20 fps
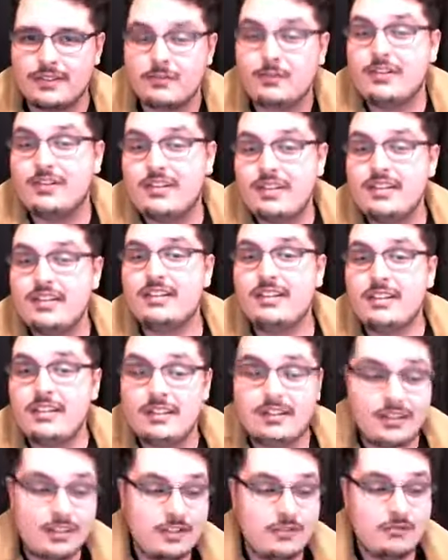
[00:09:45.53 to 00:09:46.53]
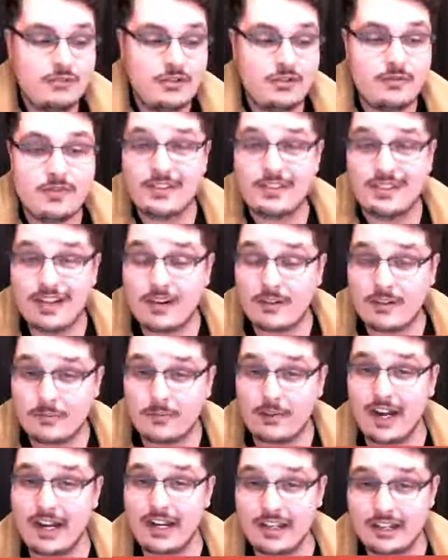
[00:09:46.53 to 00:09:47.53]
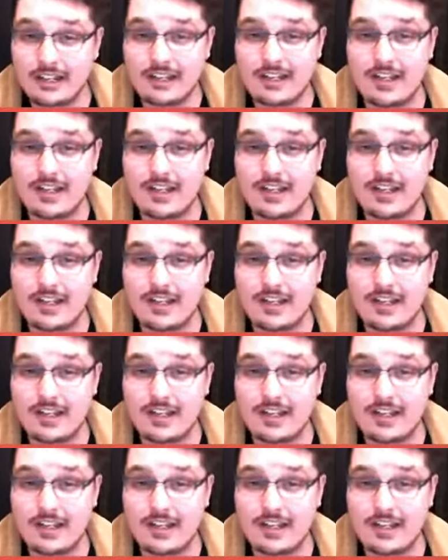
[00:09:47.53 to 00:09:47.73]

The Resistance in the movies, they're fighting